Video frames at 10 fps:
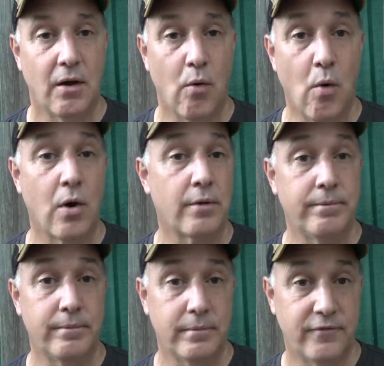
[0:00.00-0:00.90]

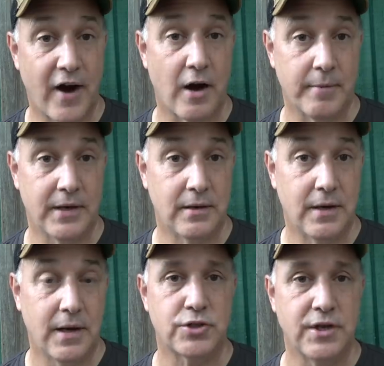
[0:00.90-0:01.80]
or firemen,
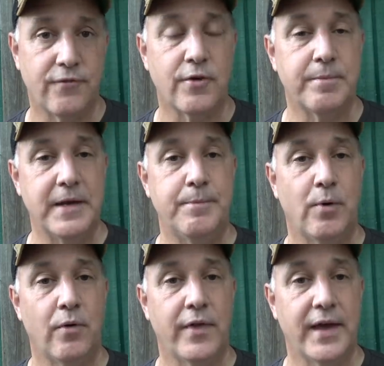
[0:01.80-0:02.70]
it's different
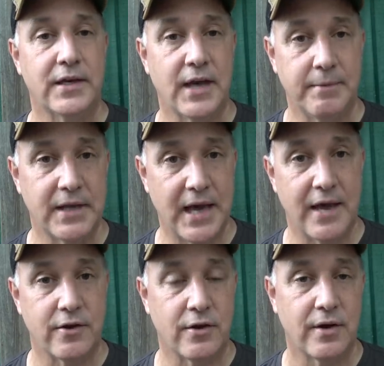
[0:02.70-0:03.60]
people that come
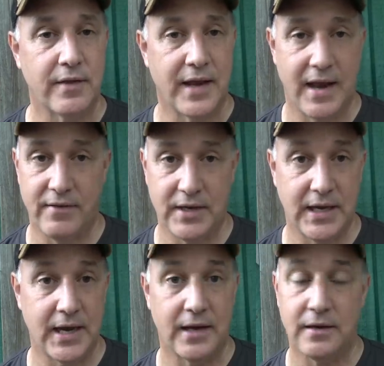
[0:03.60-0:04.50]
together that have,
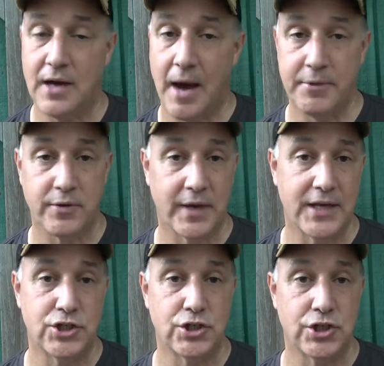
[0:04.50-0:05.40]
again, common
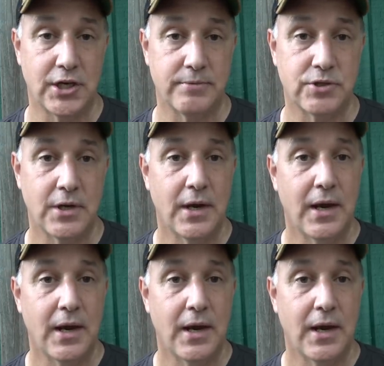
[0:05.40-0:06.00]
relationships,